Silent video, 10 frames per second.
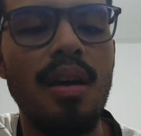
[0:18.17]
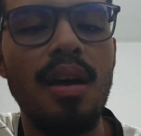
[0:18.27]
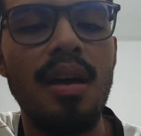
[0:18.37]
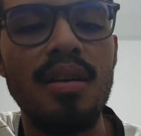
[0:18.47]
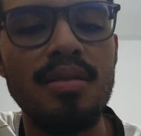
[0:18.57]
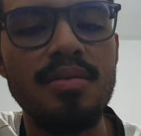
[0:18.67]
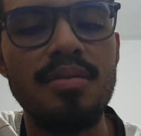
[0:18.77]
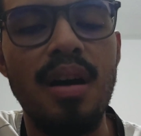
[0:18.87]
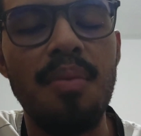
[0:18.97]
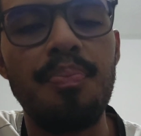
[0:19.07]

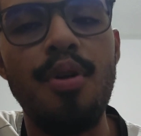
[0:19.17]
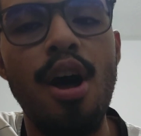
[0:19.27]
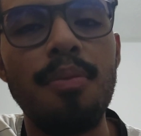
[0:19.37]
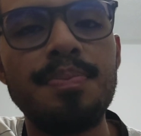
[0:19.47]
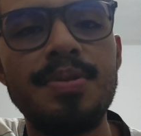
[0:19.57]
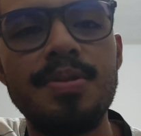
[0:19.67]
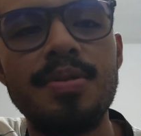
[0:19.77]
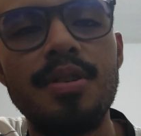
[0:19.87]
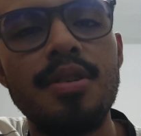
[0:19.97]
a props